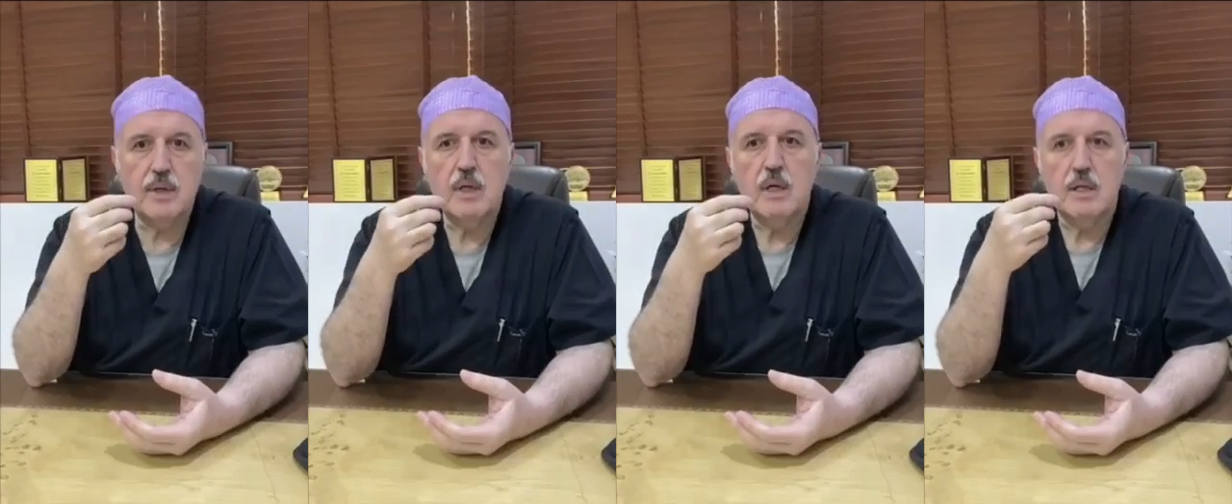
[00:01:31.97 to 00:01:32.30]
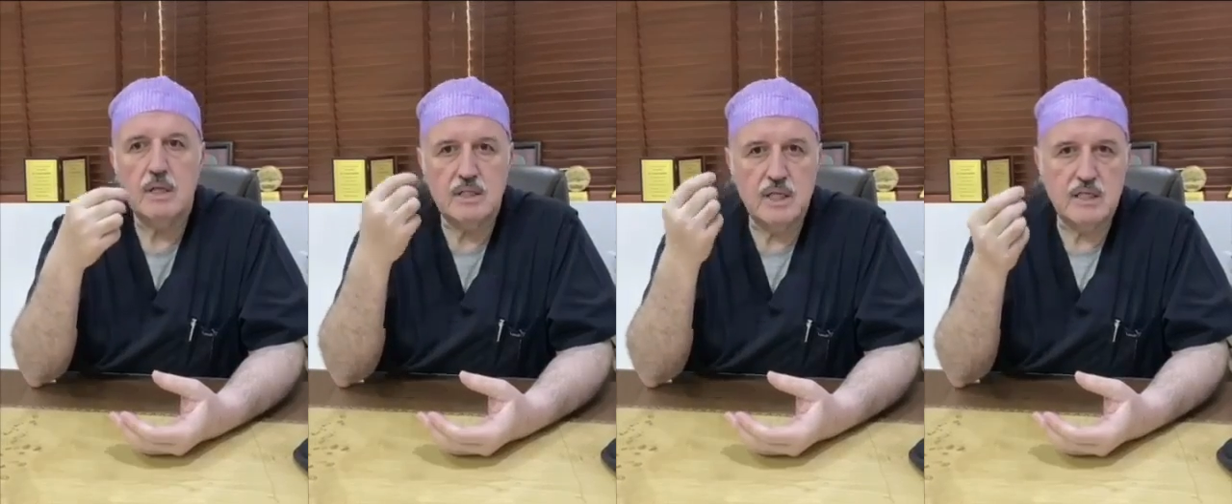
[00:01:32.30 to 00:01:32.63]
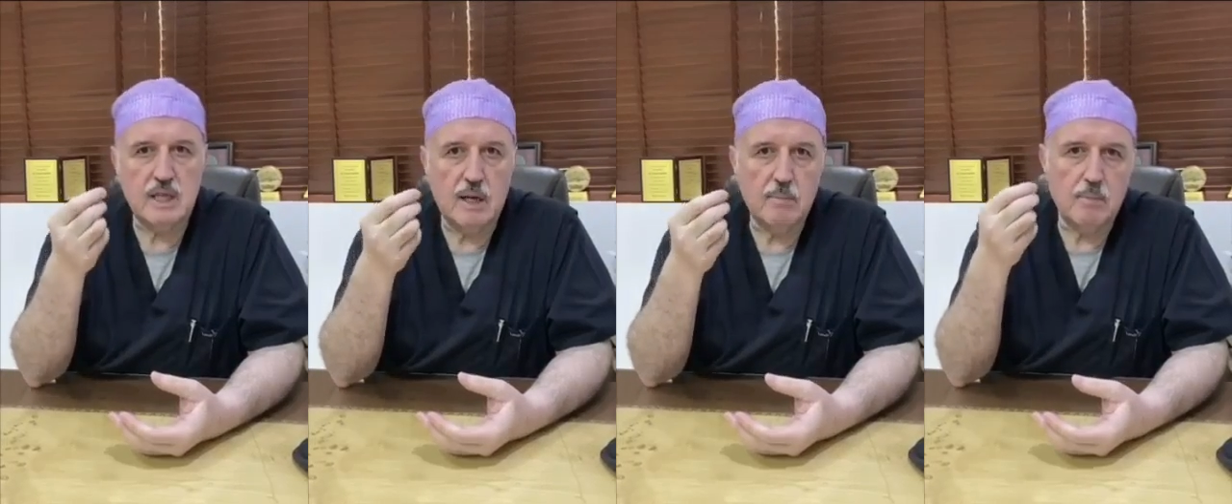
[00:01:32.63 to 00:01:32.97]
this nasal
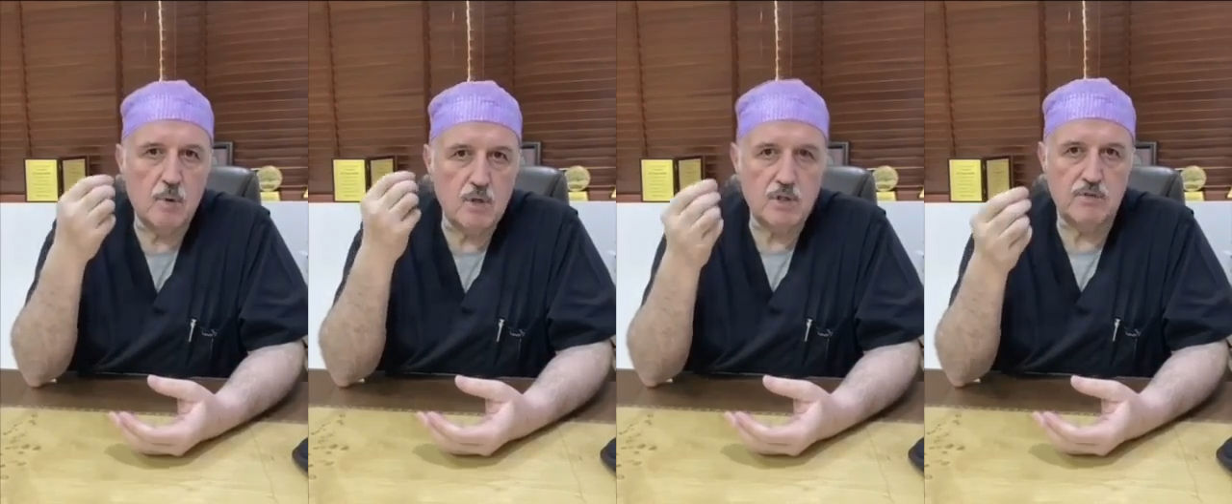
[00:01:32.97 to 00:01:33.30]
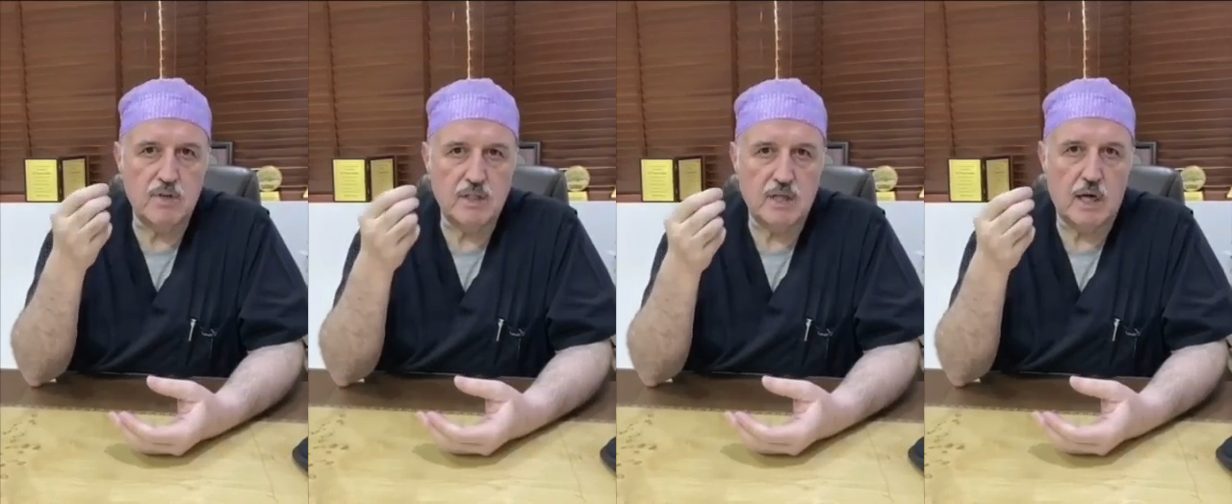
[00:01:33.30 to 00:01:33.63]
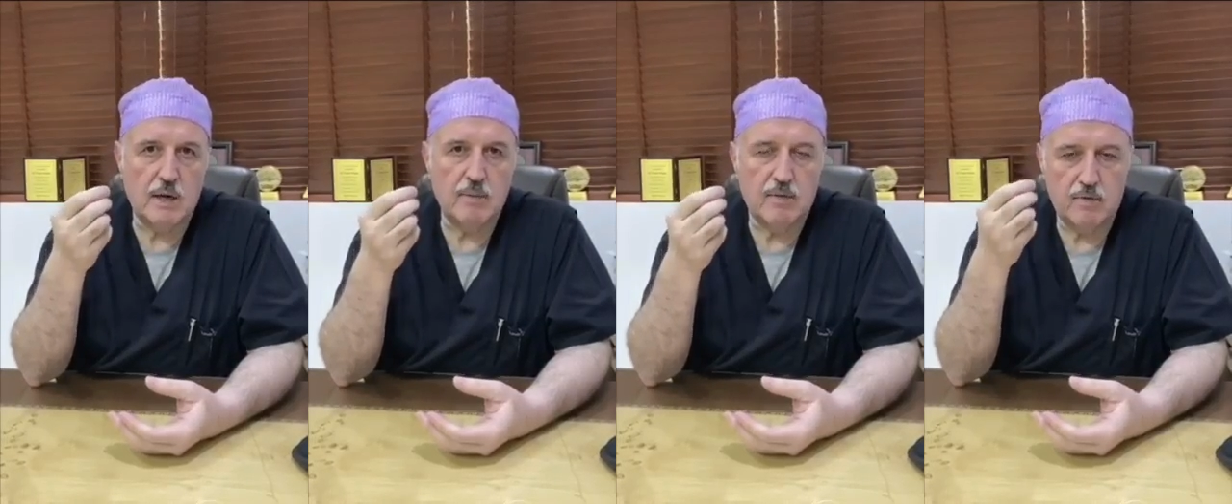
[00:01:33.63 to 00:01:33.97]
hump most of the
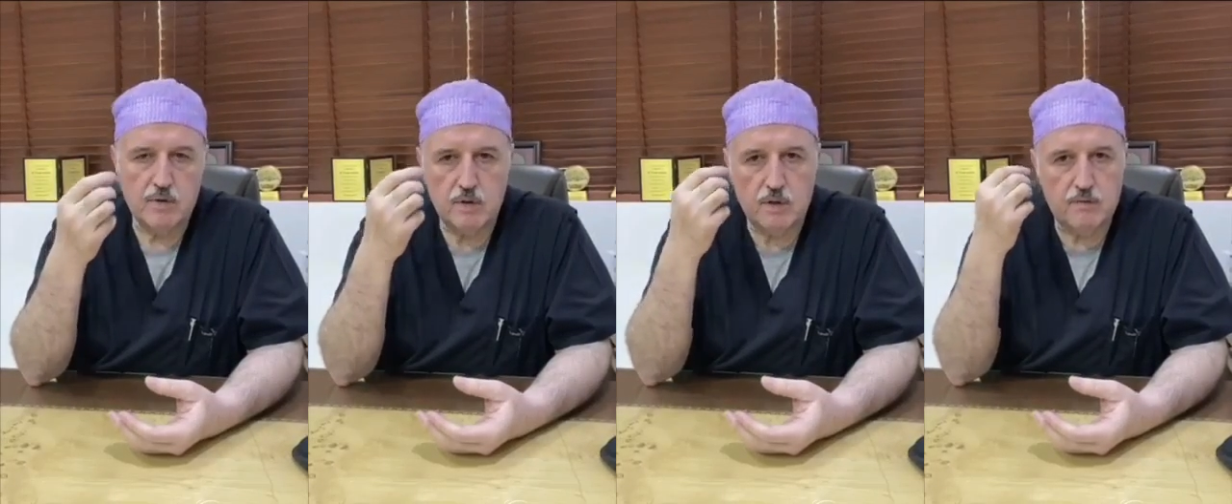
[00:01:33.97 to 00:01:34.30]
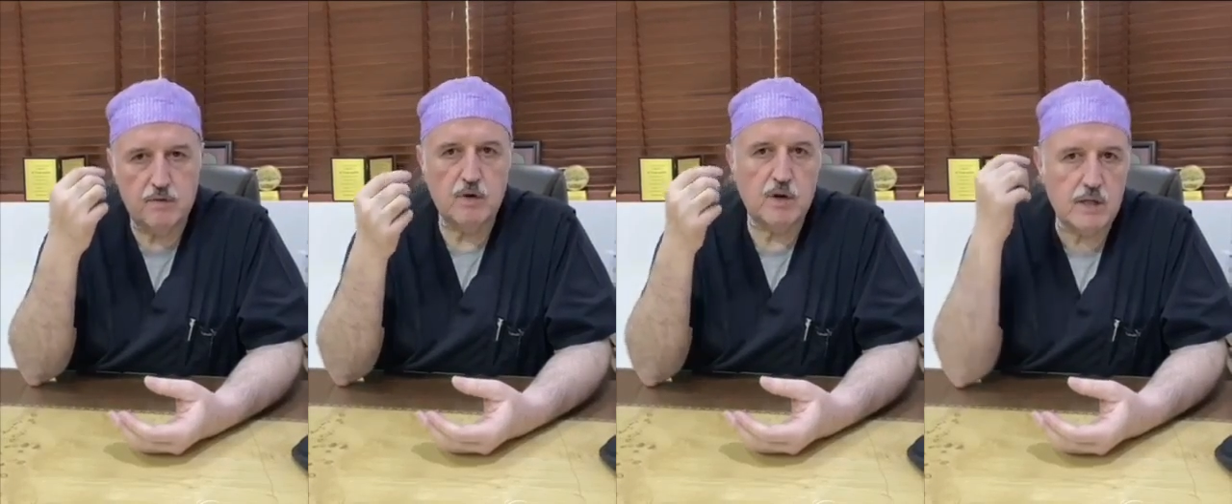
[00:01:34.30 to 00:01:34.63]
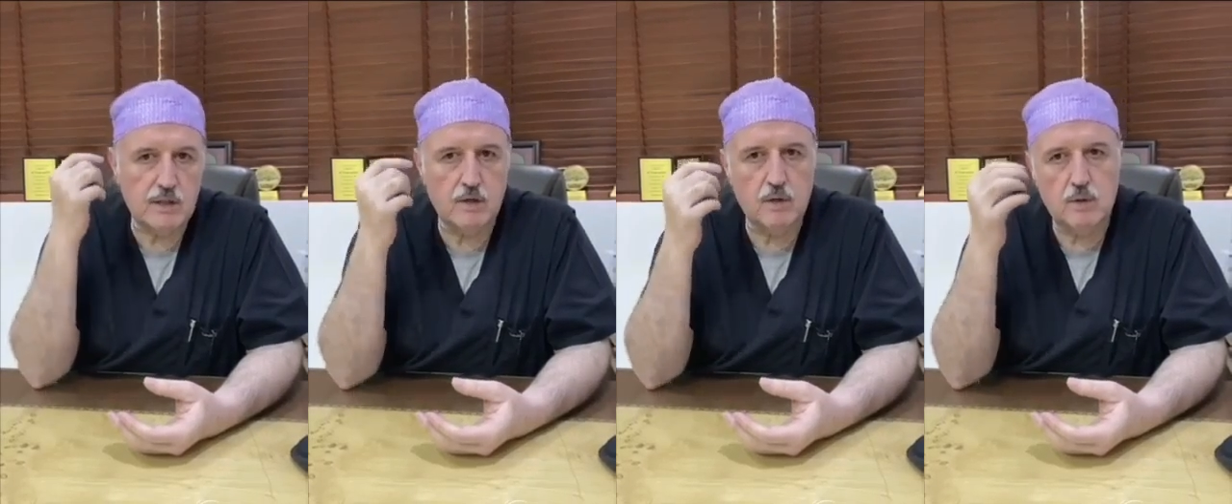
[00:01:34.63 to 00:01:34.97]
time, if you look at
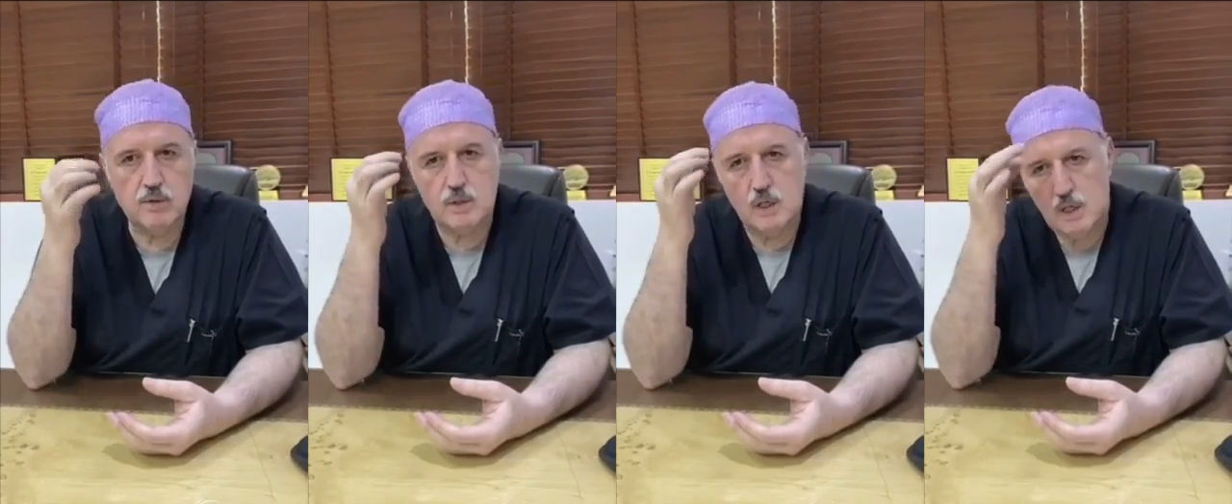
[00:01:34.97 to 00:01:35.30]
the nose,